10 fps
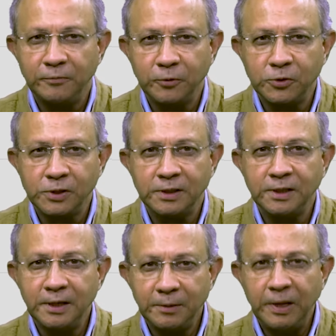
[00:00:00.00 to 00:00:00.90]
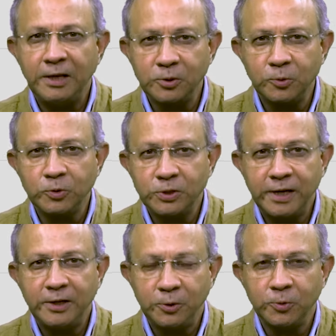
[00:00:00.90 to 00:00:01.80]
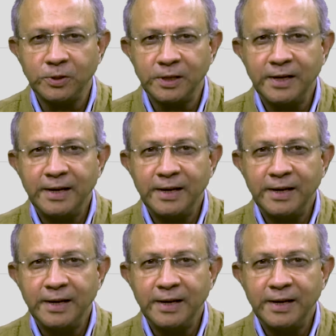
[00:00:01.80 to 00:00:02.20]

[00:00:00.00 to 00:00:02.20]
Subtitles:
future. Please do stay tuned.